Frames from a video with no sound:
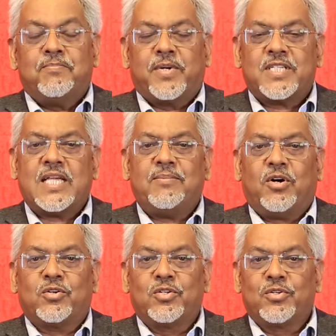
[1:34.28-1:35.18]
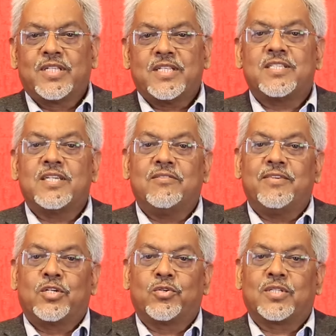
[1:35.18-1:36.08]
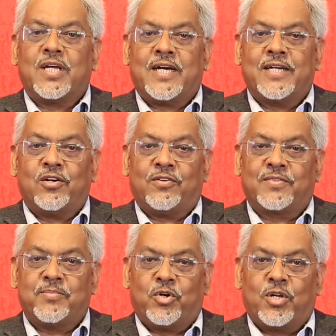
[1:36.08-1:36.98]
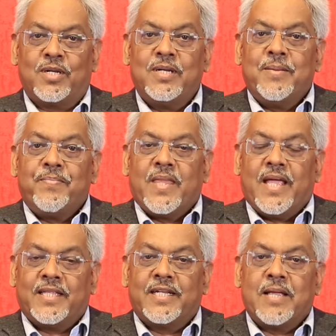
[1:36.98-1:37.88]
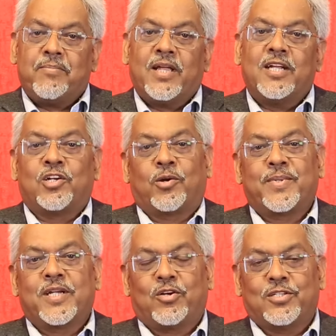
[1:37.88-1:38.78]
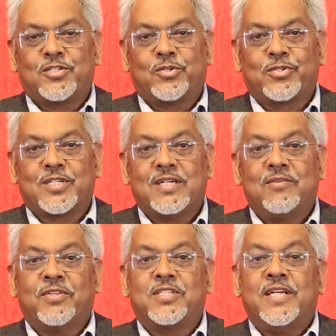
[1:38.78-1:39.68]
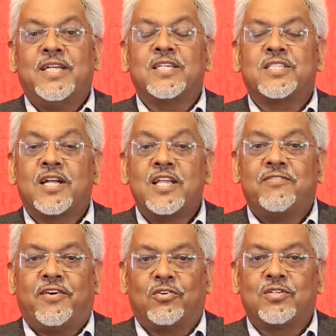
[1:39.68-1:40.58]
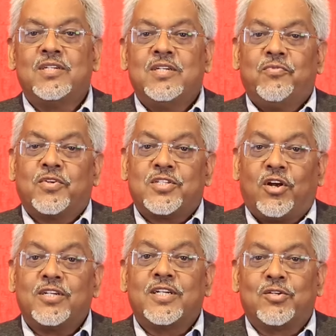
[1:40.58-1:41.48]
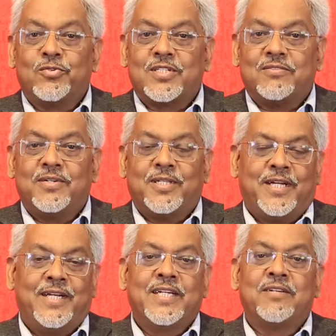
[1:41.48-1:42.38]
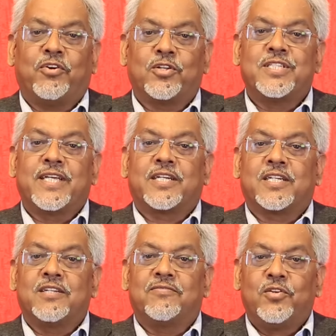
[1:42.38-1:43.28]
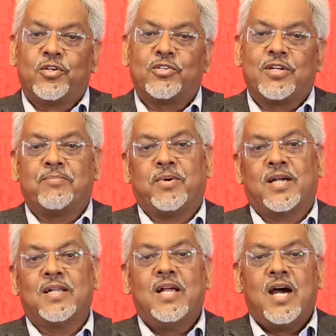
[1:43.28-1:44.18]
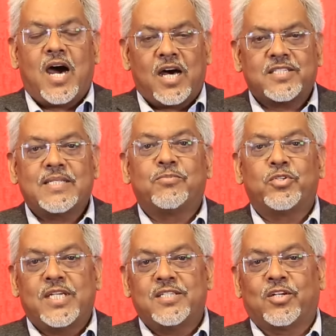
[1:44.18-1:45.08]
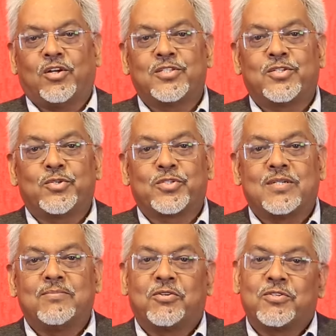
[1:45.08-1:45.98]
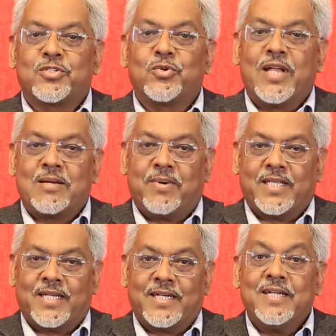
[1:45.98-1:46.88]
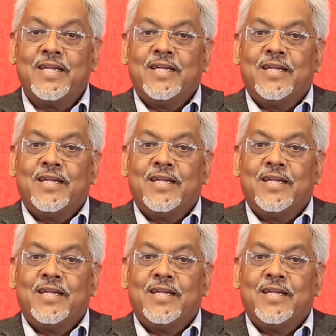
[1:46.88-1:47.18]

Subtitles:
But somehow during this year we took the eye off the ball, and then Nepal adopted a constitution which India suddenly found was not inclusive. The Indian Foreign Secretary flew into Nepal, asked them to change the constitution, but it was too late by then.